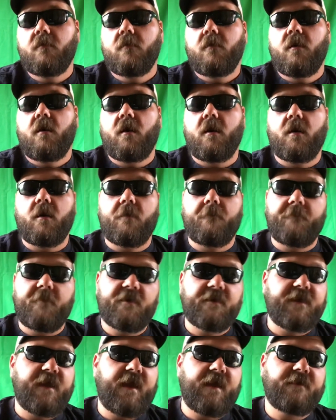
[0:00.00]

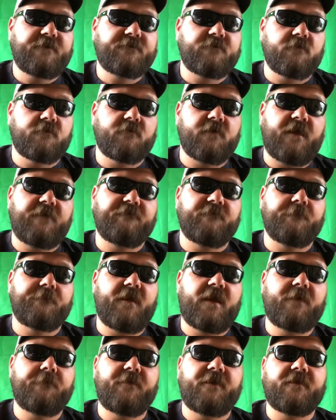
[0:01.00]
mudcats are great for
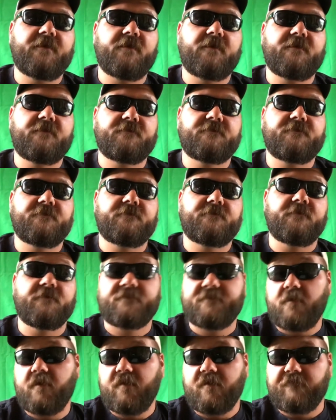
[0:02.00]
bait because they're
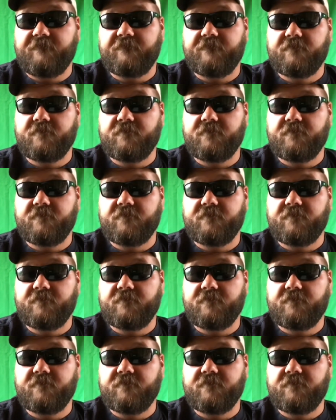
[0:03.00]
tough.